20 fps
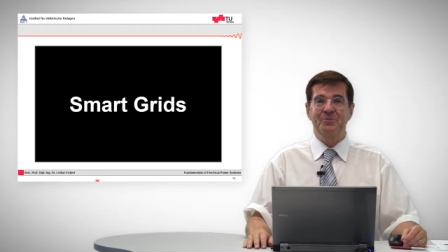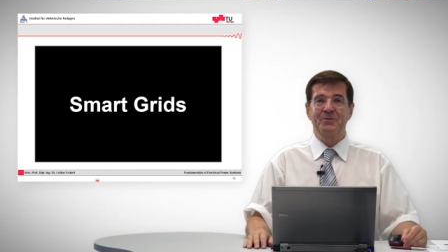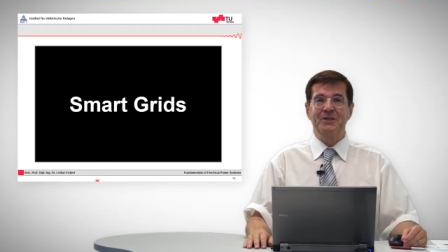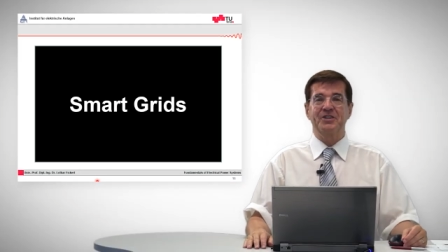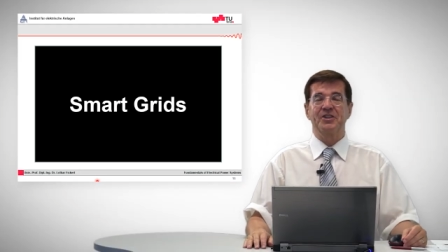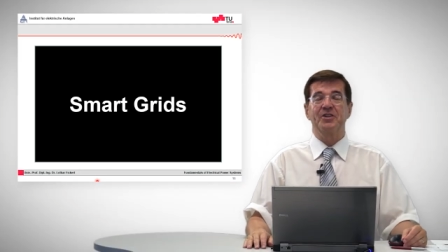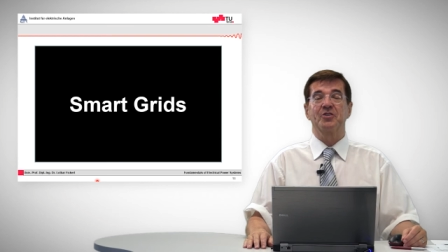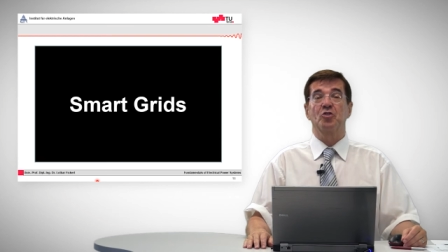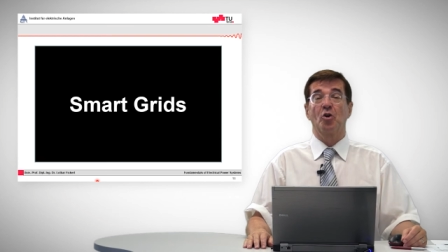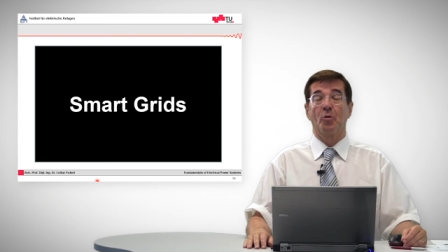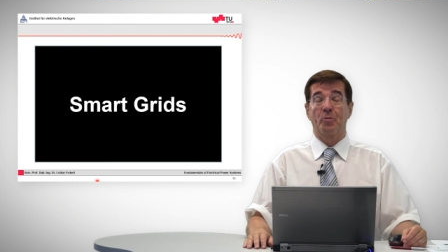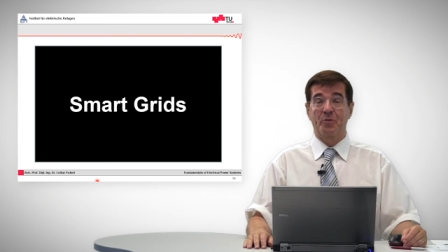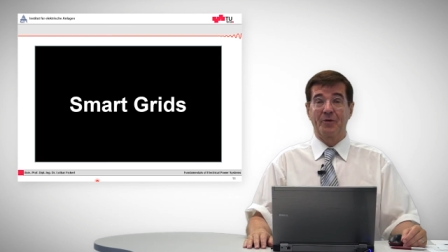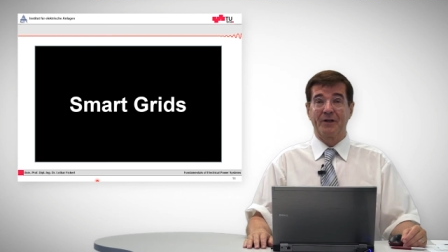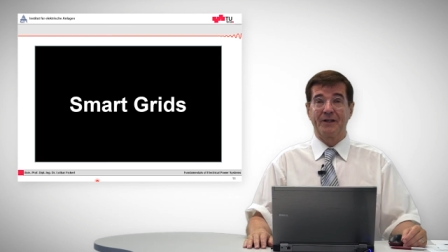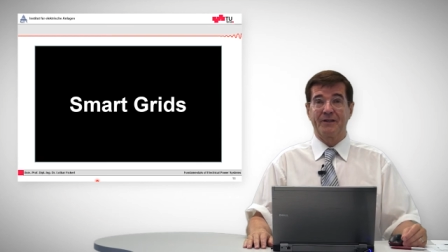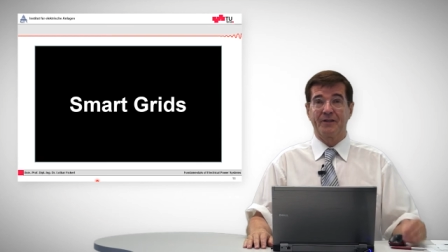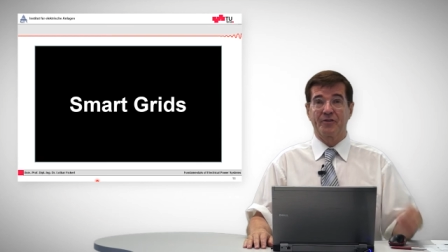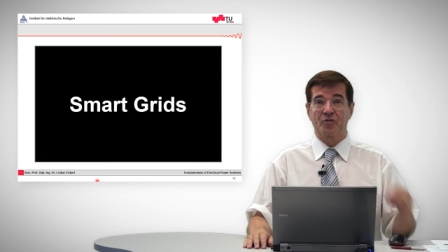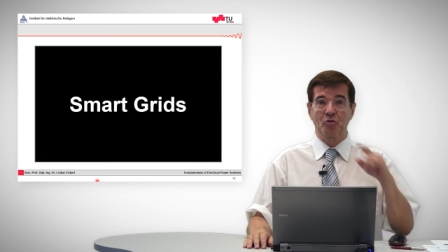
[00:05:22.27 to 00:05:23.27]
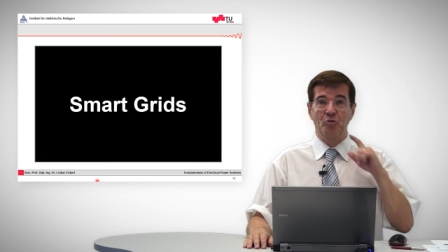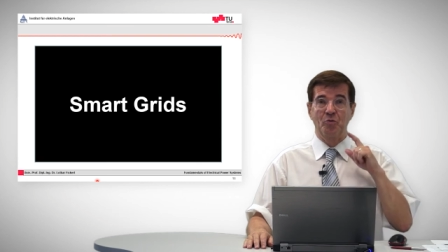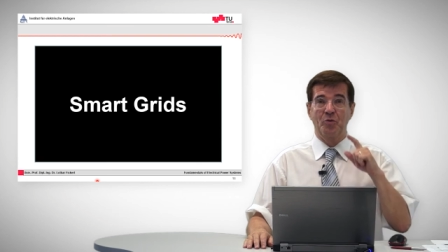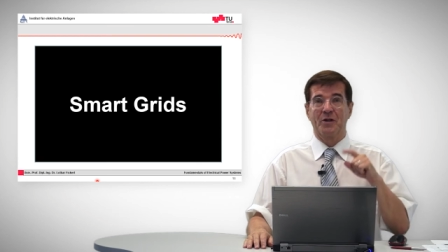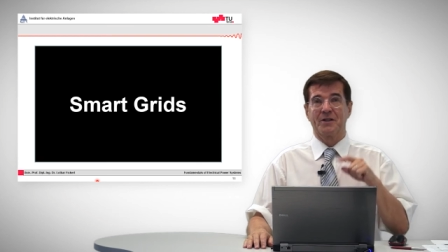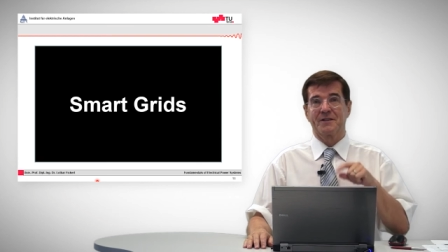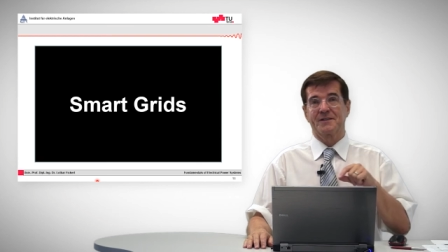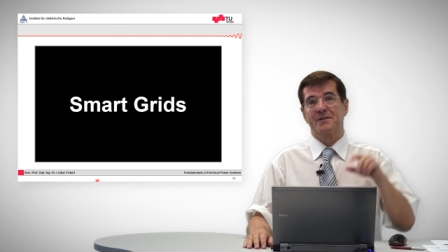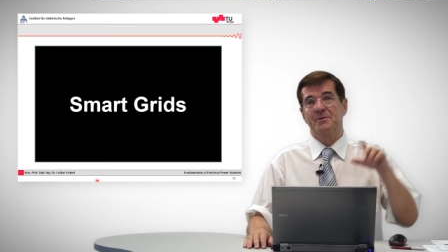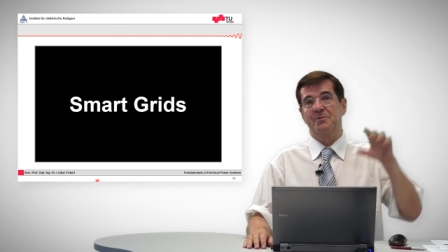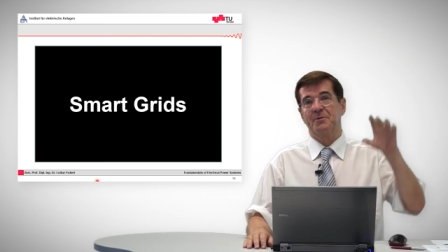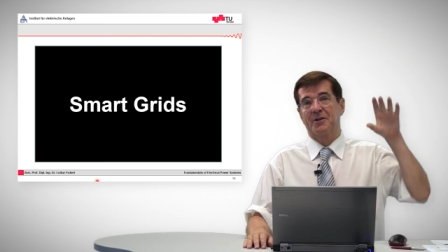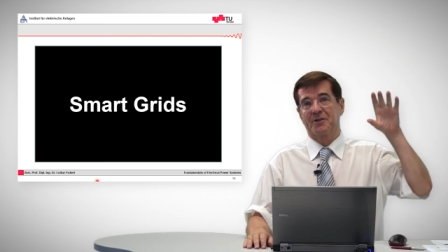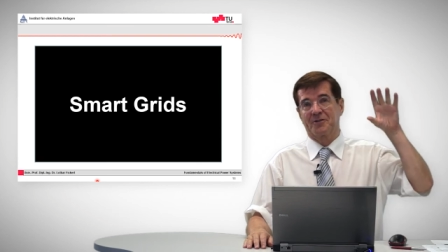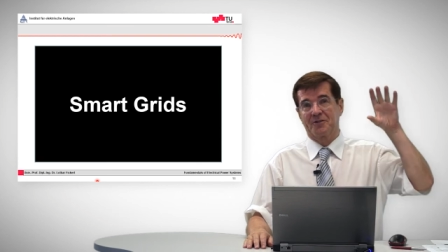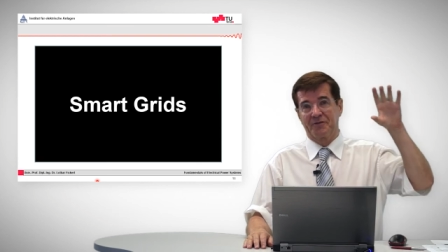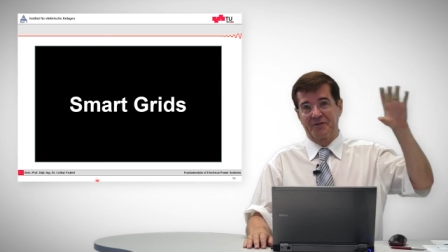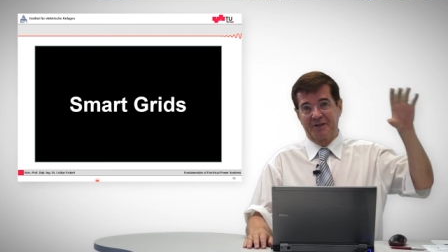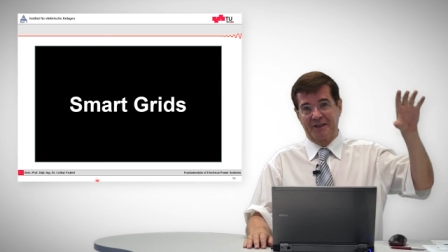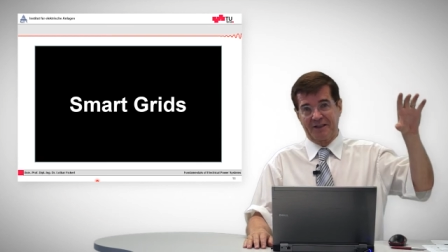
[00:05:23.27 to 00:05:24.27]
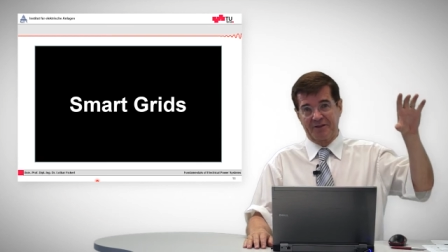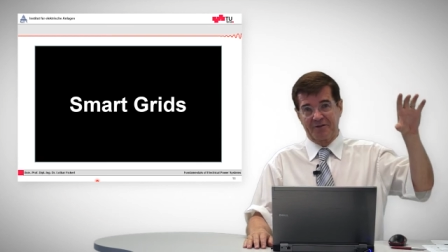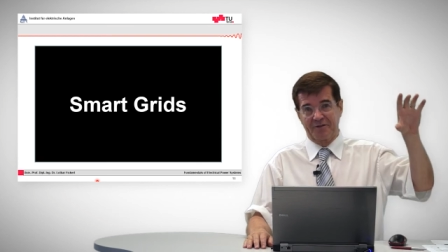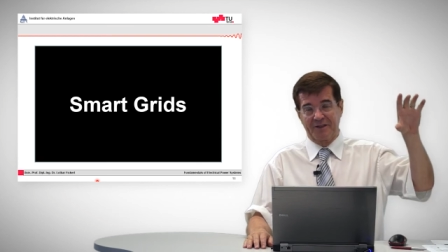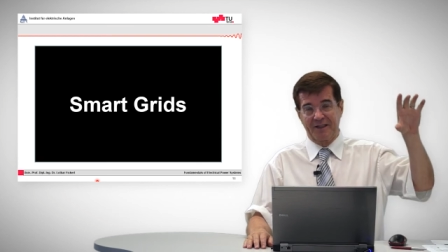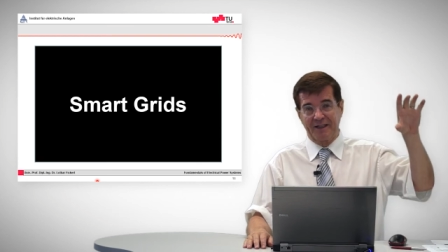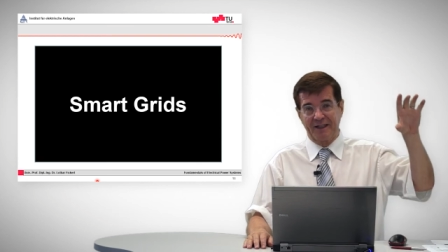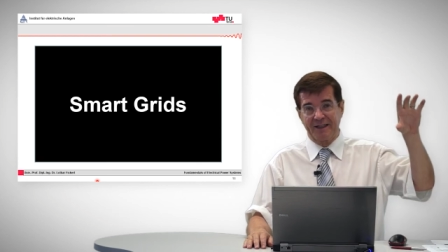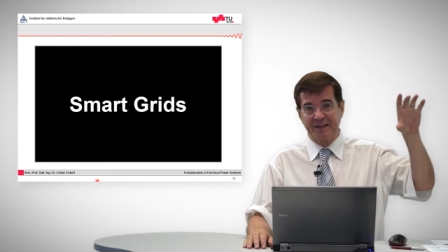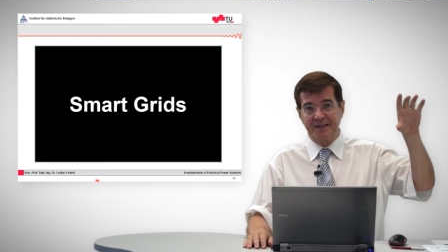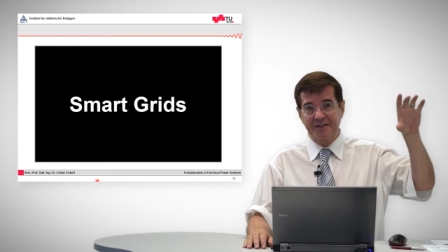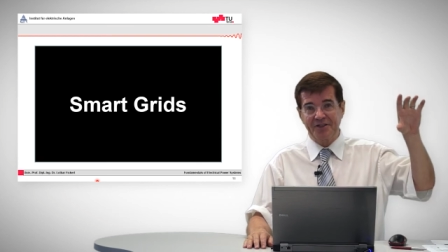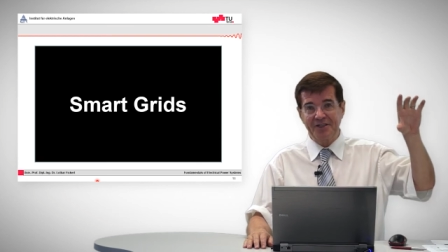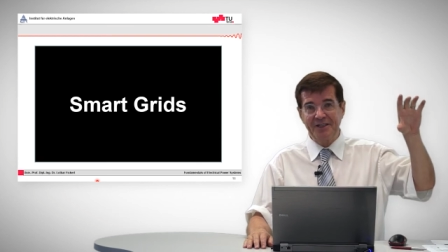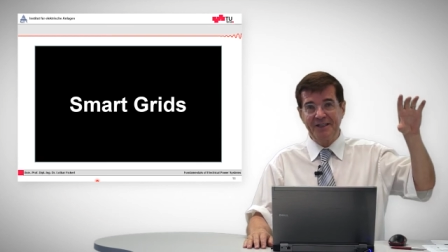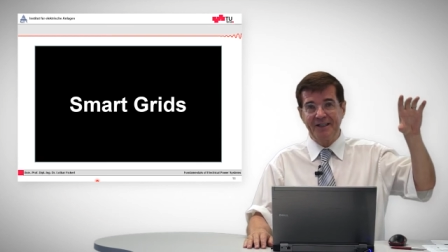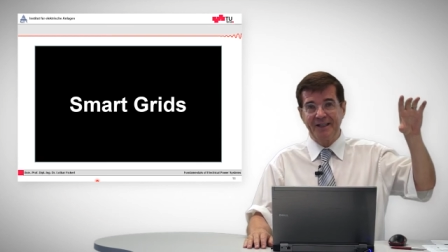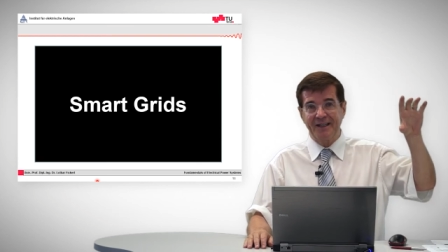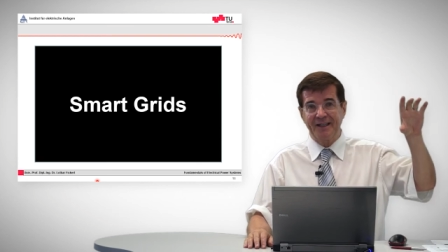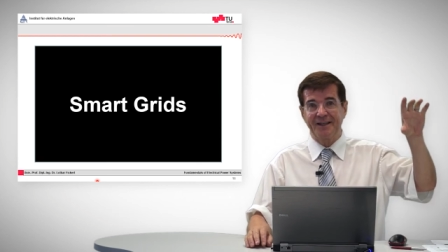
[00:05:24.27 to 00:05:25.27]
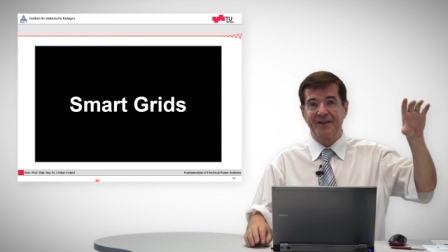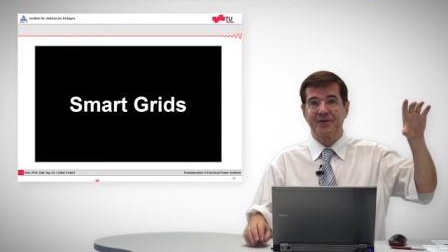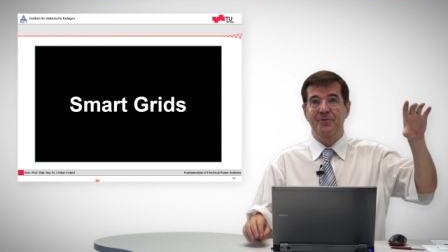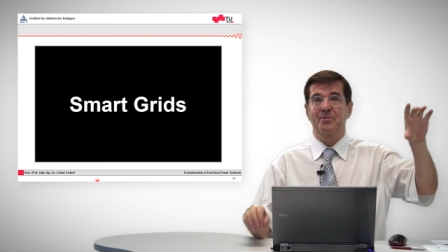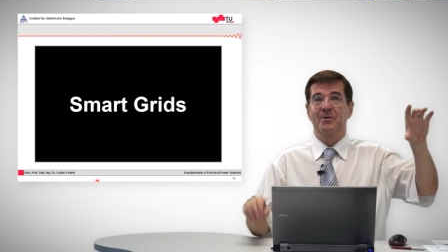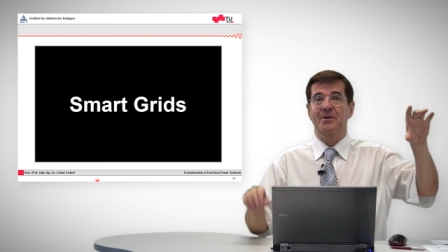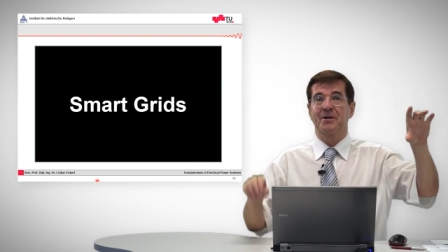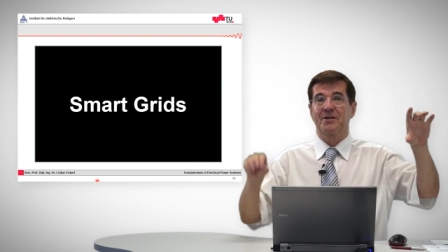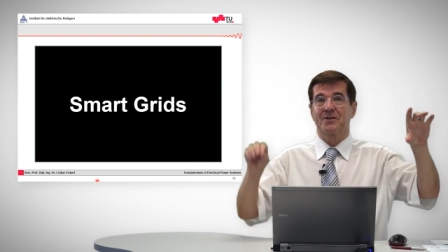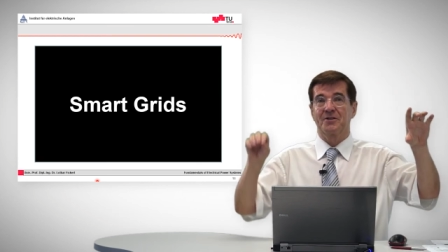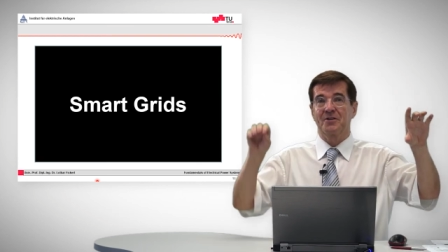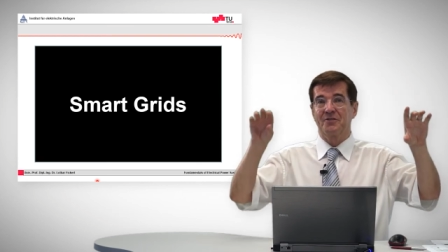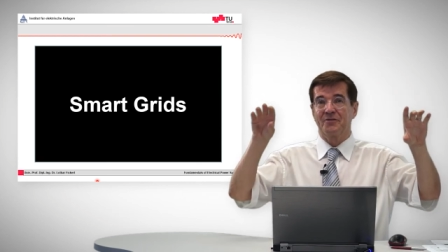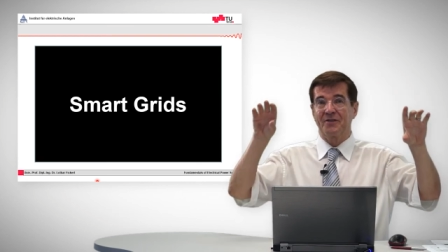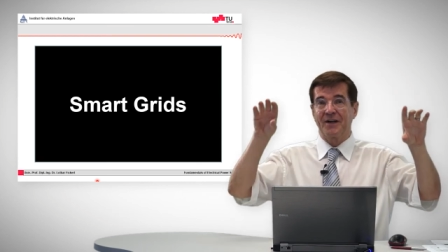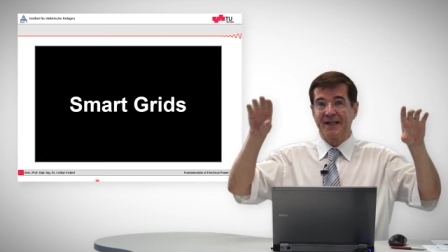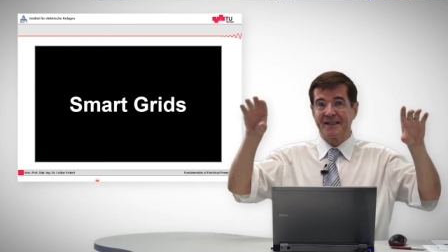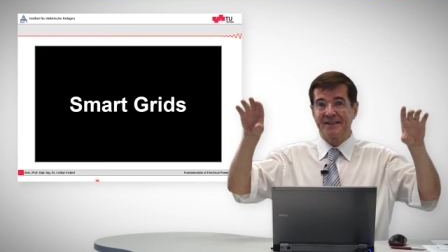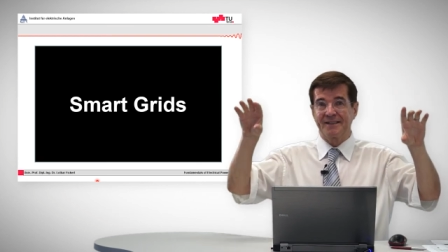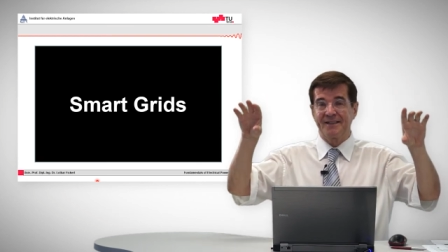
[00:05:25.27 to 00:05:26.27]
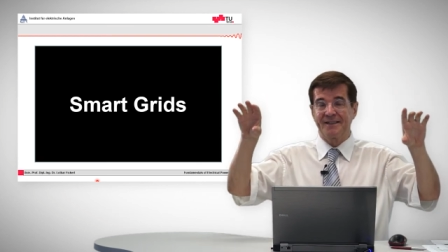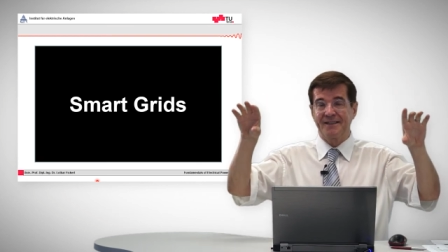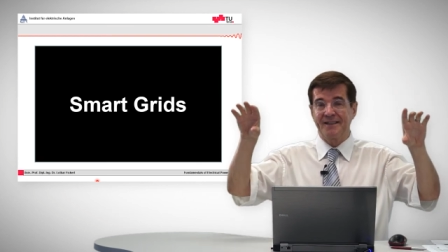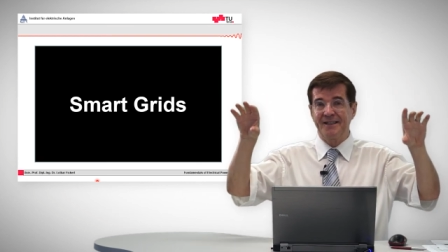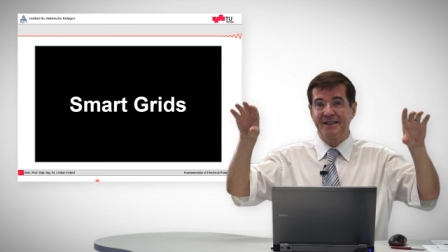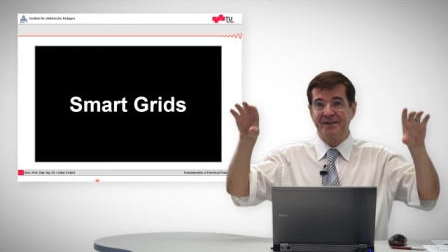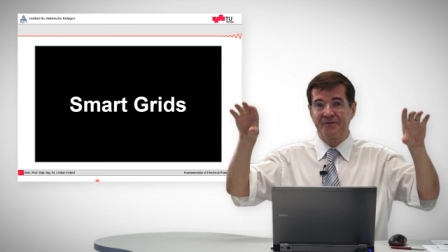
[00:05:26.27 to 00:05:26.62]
which incorporate the two worlds, the world of electrical energy and the world of ICT,